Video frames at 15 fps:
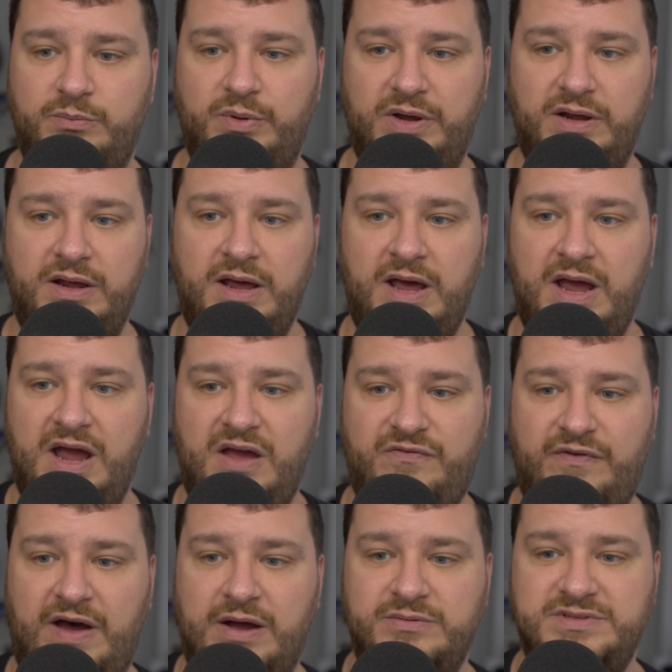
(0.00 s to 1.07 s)
But if
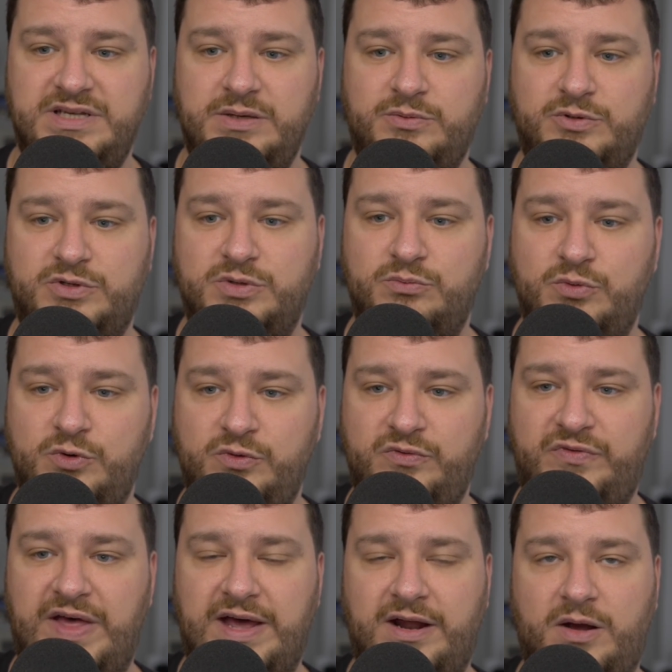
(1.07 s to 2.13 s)
I was able to
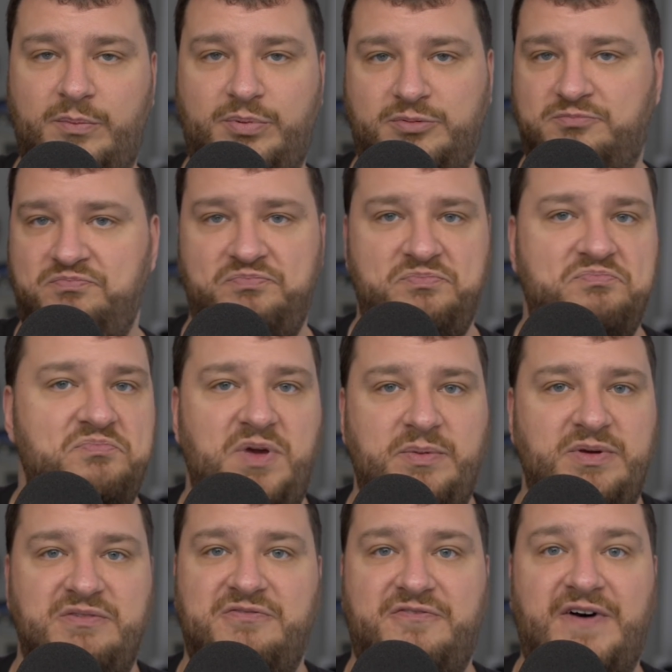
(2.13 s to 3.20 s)
move that up
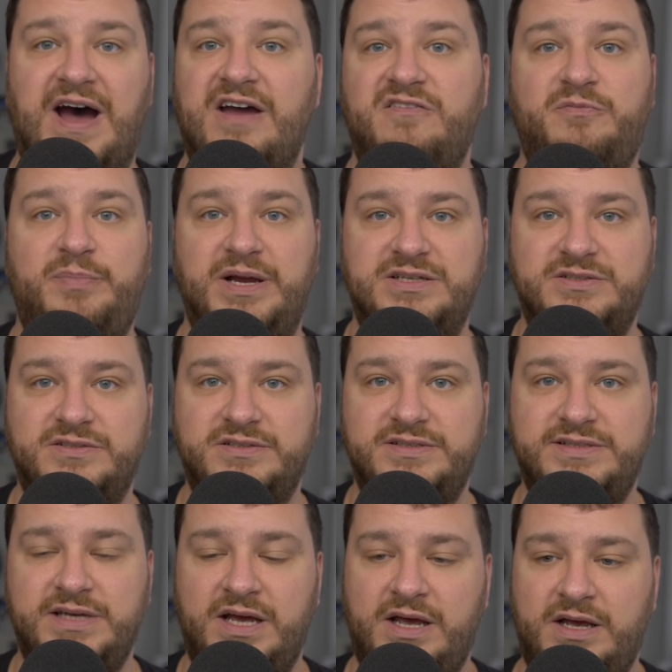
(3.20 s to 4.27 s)
maybe 5
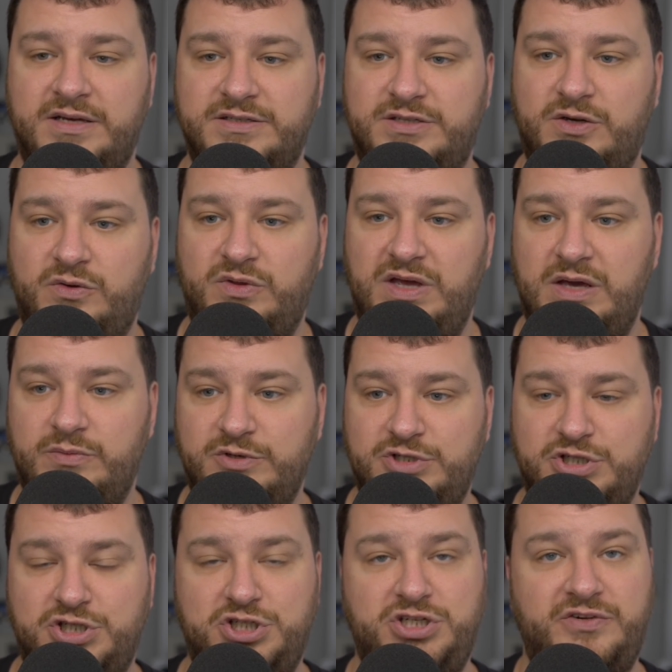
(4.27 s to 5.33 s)
pixels, so the image
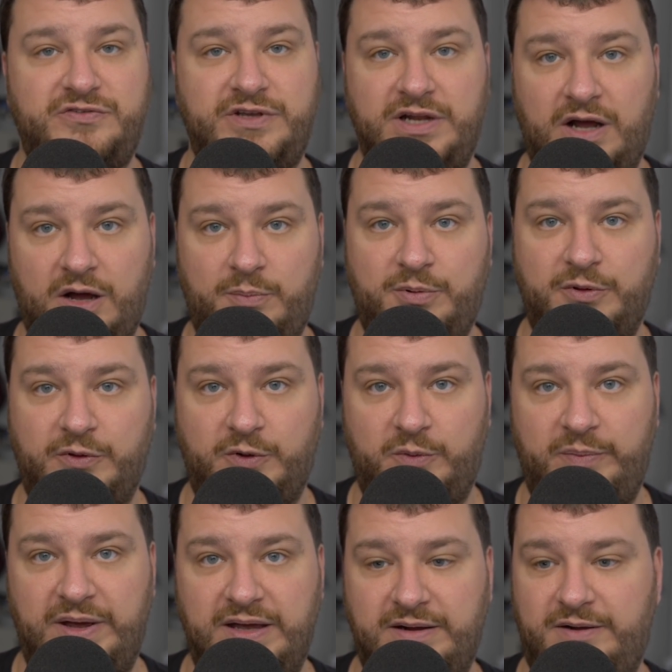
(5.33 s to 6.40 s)
is shifted up a little
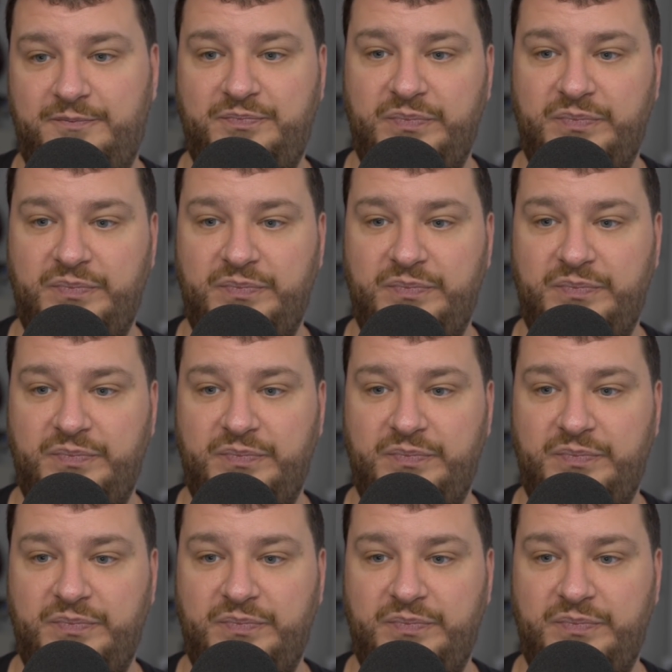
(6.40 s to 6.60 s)
bit,